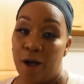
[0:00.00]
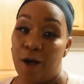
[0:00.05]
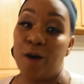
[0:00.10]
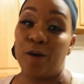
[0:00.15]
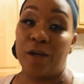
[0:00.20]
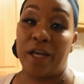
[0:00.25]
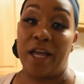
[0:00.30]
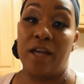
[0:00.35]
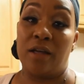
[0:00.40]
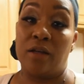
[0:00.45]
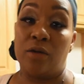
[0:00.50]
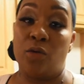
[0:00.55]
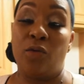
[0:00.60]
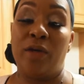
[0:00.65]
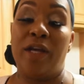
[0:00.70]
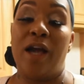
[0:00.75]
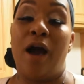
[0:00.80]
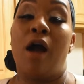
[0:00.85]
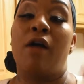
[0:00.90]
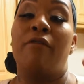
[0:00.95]
Okay,
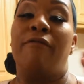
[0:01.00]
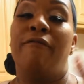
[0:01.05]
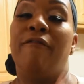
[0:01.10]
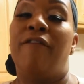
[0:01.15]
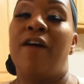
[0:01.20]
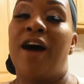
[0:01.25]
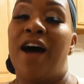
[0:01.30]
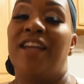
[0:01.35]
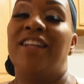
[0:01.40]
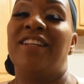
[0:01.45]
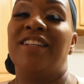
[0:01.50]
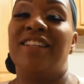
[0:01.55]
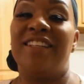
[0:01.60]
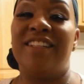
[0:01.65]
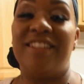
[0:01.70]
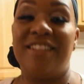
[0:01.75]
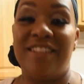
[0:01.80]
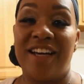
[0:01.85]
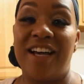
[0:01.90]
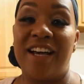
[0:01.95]
we are
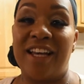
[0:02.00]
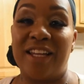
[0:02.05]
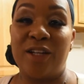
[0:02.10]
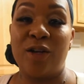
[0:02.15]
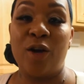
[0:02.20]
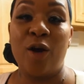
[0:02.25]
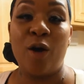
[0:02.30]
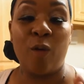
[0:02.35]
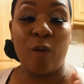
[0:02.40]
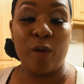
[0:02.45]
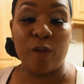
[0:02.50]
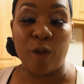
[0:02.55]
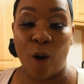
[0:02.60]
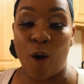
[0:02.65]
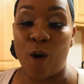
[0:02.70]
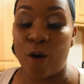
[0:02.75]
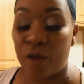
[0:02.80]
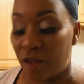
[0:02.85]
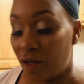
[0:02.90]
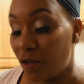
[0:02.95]
finally done with
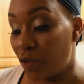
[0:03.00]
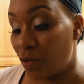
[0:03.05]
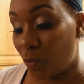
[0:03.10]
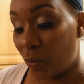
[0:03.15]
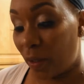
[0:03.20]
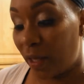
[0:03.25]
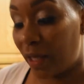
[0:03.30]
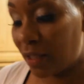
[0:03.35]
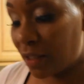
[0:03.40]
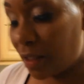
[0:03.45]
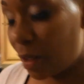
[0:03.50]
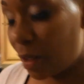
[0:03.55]
all these wings.